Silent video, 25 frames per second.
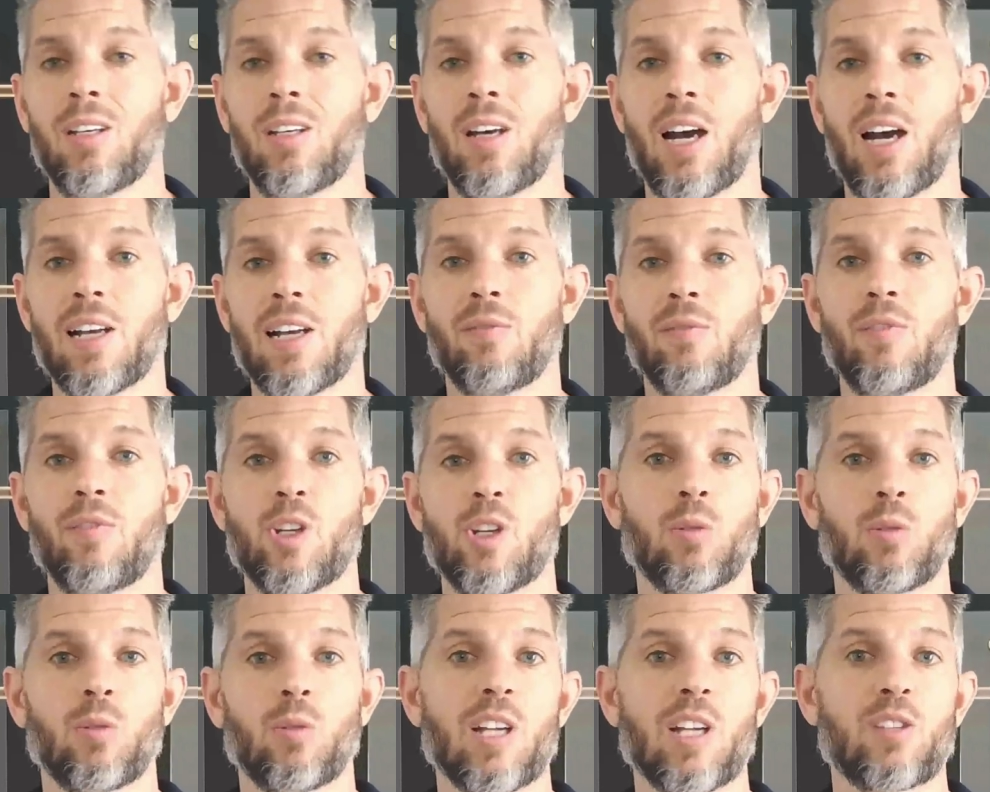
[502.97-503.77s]
I'd
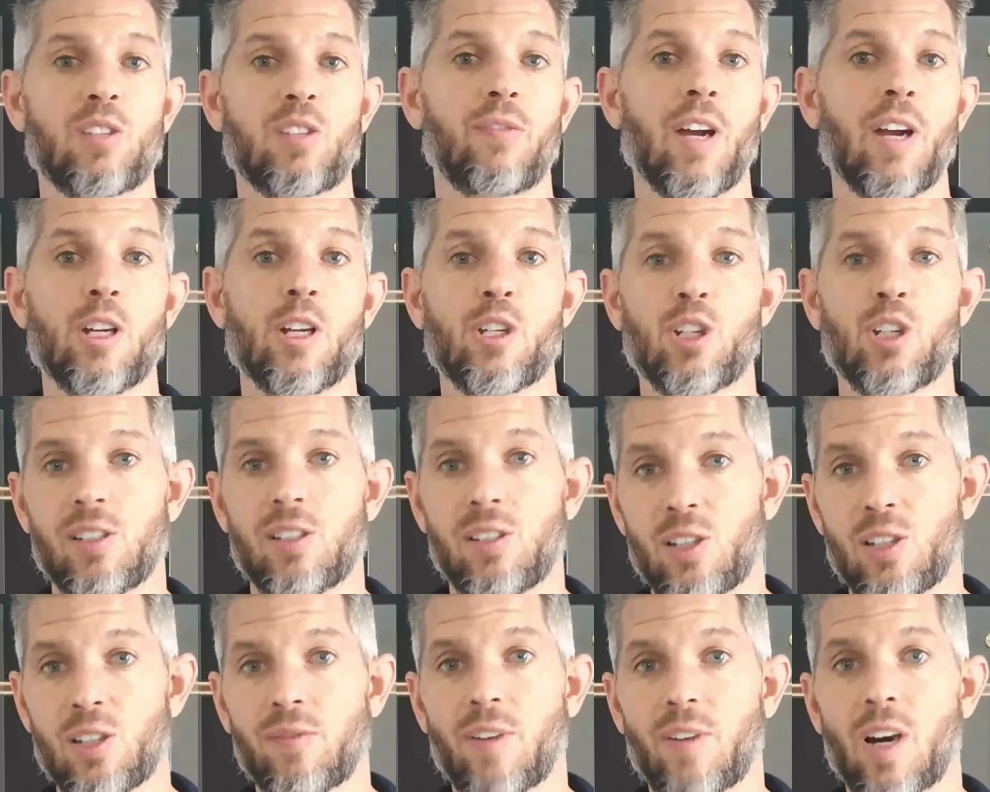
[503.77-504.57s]
visualize
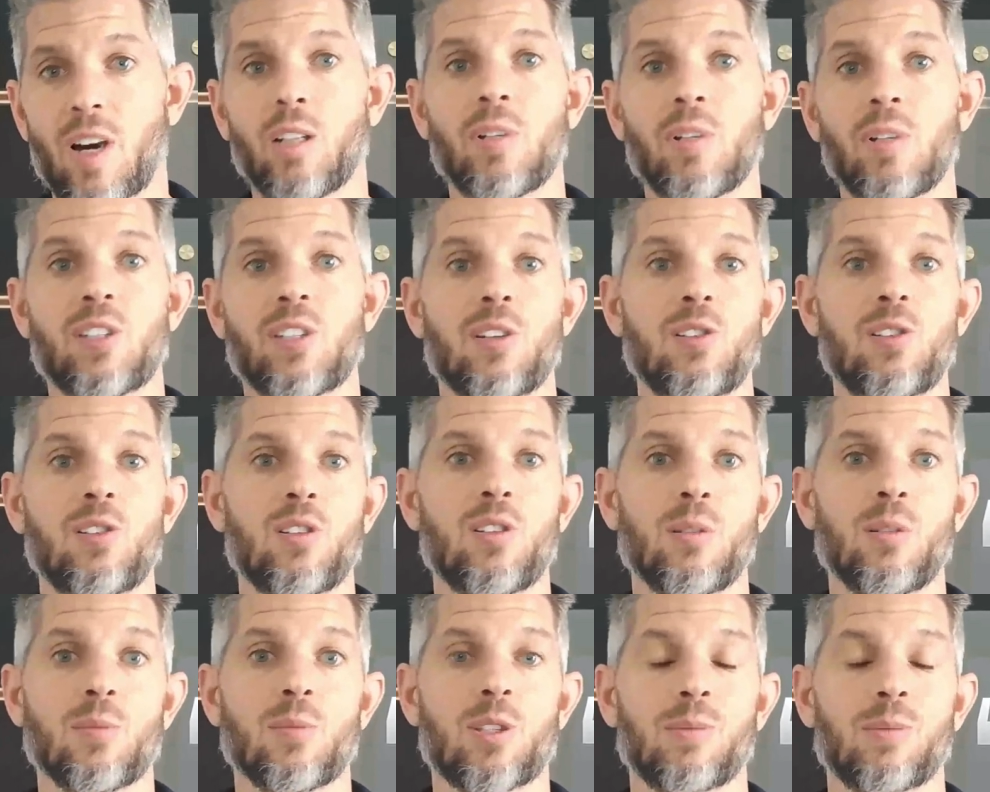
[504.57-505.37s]
franchisees following
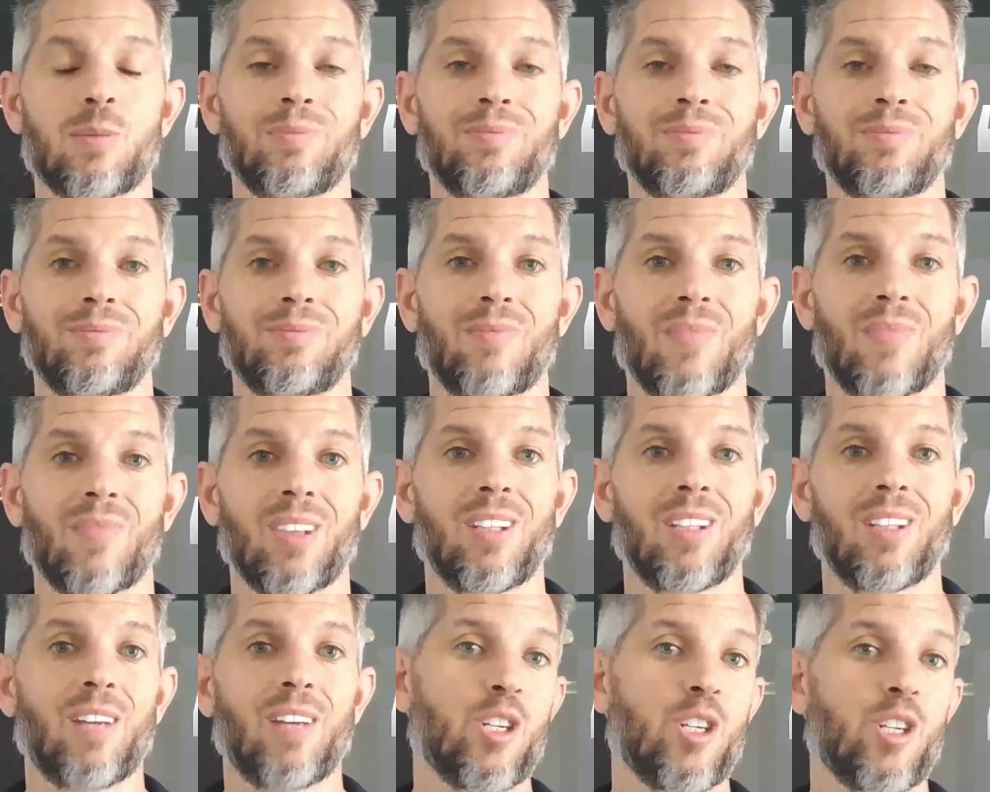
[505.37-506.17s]
systems.
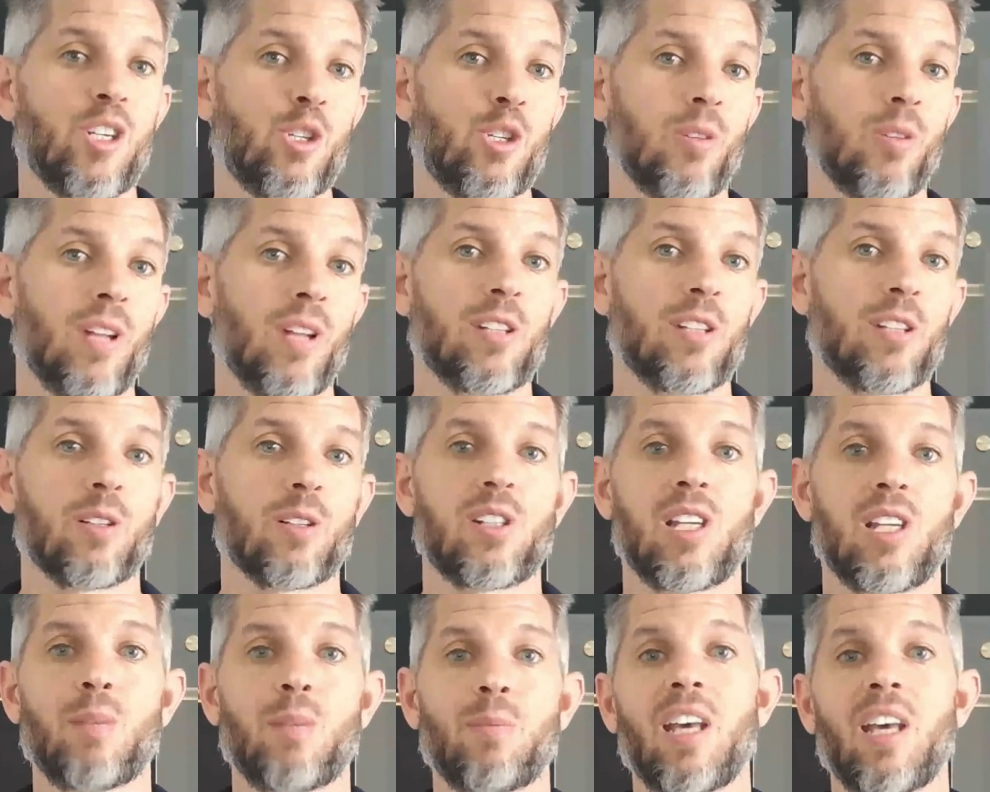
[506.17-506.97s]
I'd visualize our
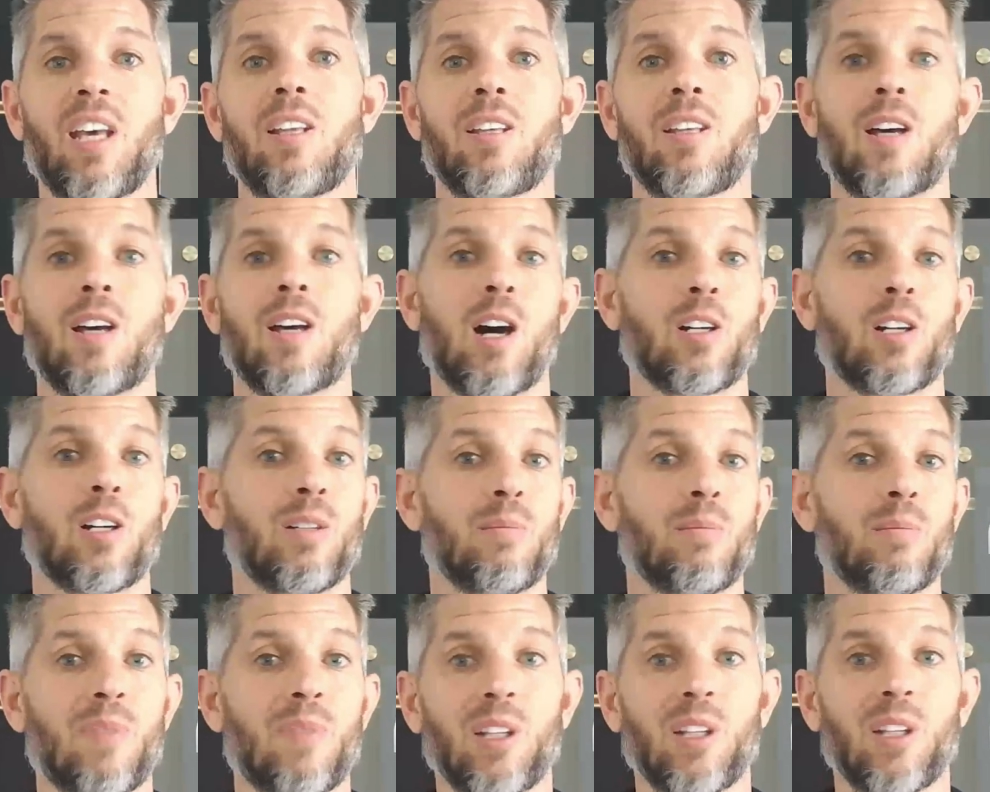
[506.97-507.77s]
team hitting
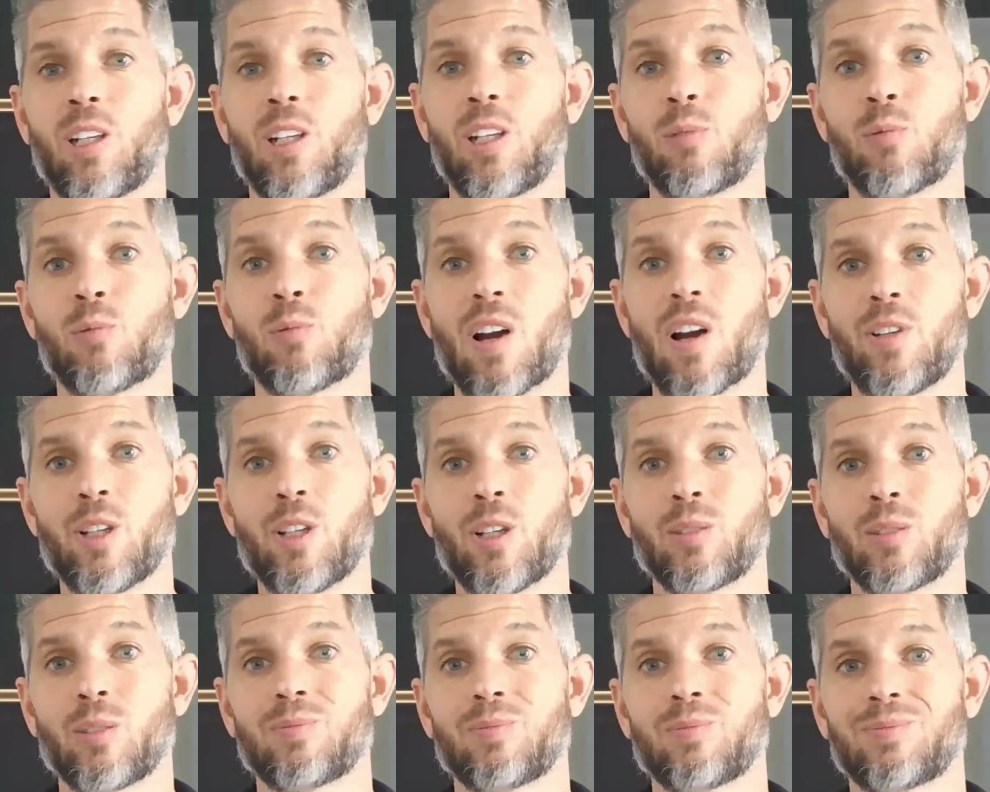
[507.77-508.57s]
100 million in revenue.